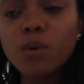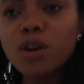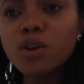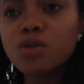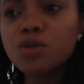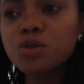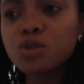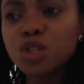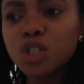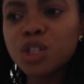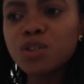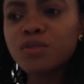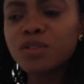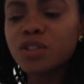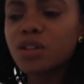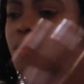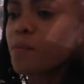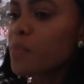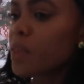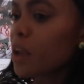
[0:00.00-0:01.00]
when you search for
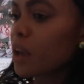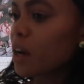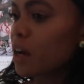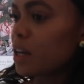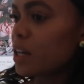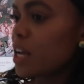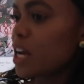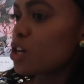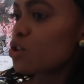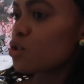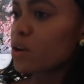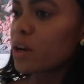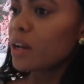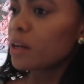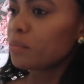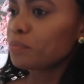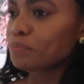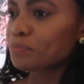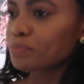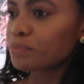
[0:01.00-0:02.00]
something on the
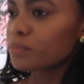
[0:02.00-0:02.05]
internet